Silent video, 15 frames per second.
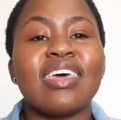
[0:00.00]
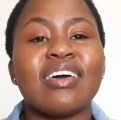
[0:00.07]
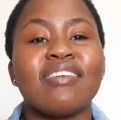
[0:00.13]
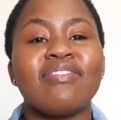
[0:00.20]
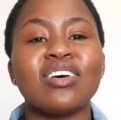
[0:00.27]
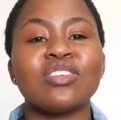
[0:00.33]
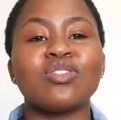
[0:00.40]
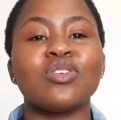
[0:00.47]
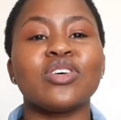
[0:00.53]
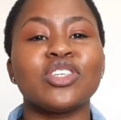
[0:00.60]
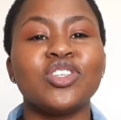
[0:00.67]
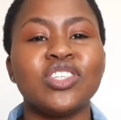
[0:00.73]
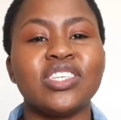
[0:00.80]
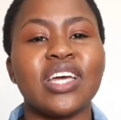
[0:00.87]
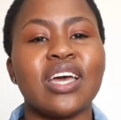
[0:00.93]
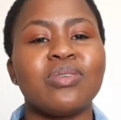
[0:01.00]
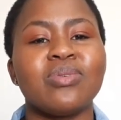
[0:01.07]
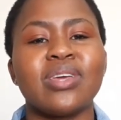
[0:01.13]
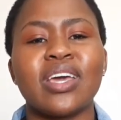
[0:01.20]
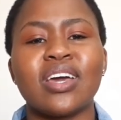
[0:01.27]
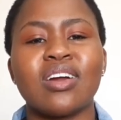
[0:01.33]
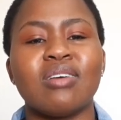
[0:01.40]
fast forward to Jan, we
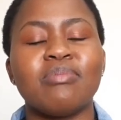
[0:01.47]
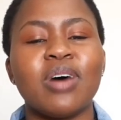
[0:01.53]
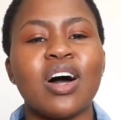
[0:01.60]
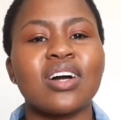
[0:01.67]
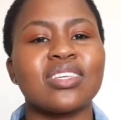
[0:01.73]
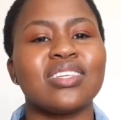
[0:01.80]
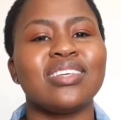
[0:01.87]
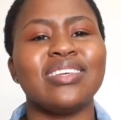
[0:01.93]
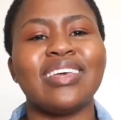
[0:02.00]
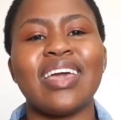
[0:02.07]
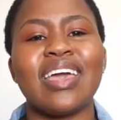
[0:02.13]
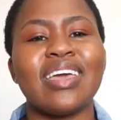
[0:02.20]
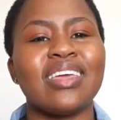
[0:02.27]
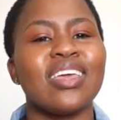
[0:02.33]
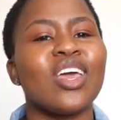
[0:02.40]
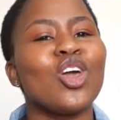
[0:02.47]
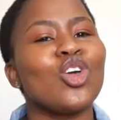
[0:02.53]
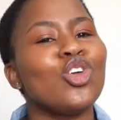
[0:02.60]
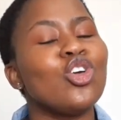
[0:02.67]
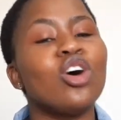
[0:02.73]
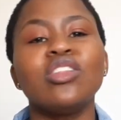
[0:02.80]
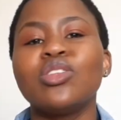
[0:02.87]
get our marks, yay.
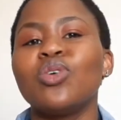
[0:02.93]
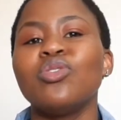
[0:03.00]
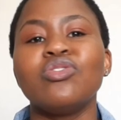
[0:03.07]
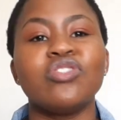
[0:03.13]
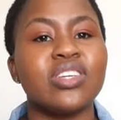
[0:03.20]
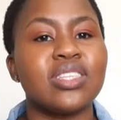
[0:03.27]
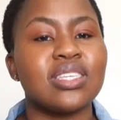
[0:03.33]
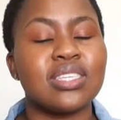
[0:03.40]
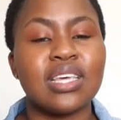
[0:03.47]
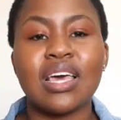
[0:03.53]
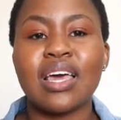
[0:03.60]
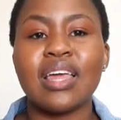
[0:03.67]
You all know V I T S.